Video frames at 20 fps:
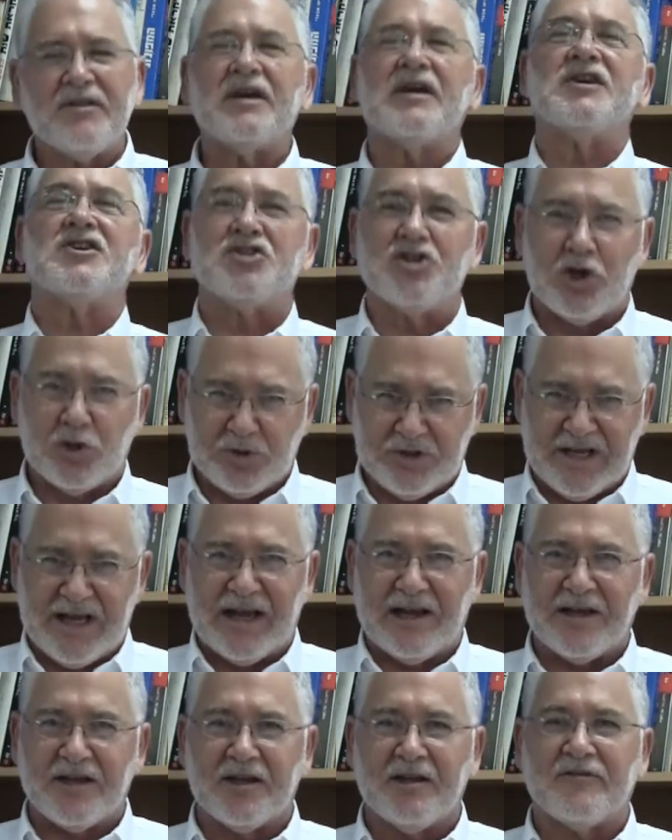there is no
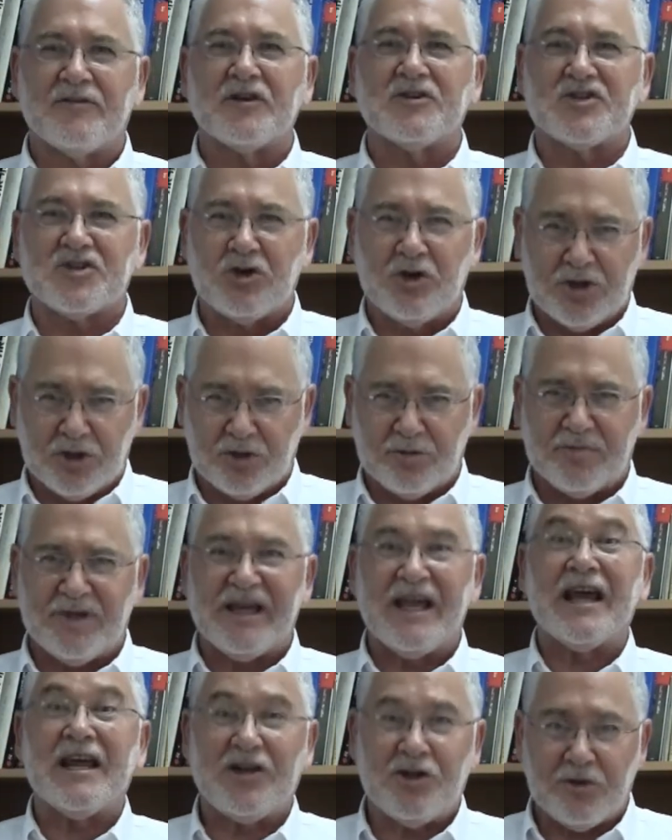telling if there's going to be
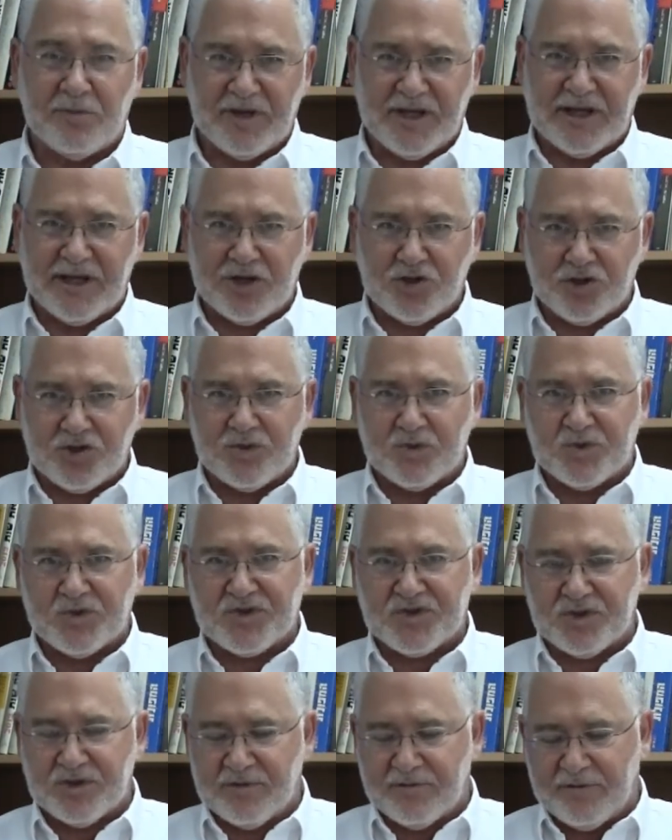any obligation to
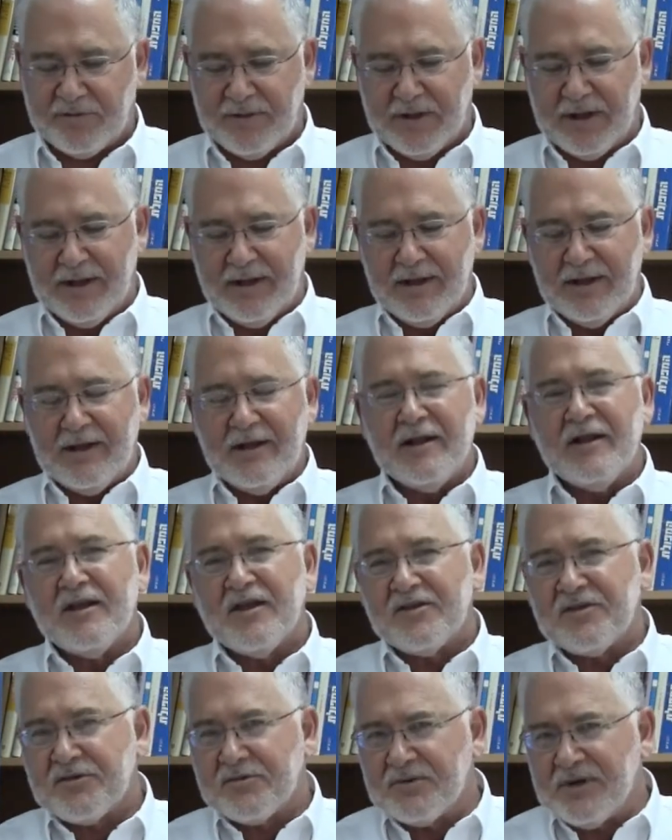serve.
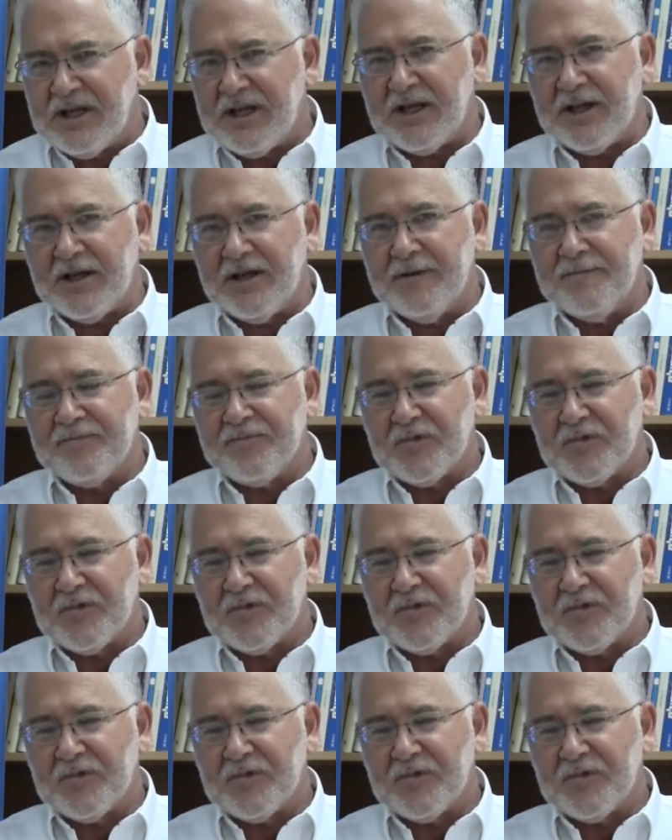3,